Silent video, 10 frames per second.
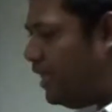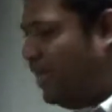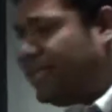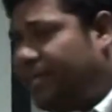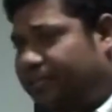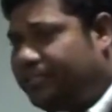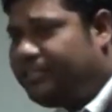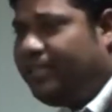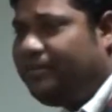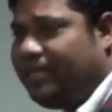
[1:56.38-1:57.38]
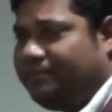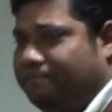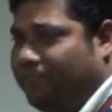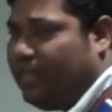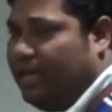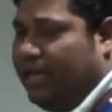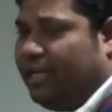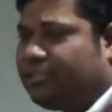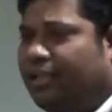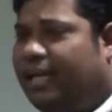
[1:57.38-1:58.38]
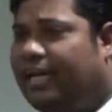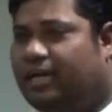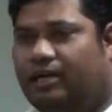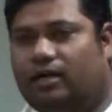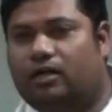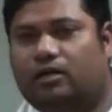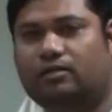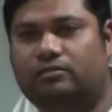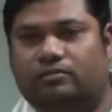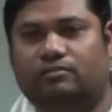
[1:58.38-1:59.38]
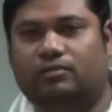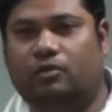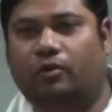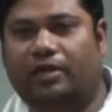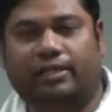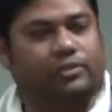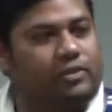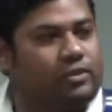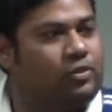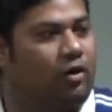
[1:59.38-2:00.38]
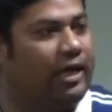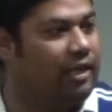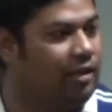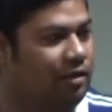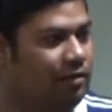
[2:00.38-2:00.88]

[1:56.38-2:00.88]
And here's the secret. It's like going to the soil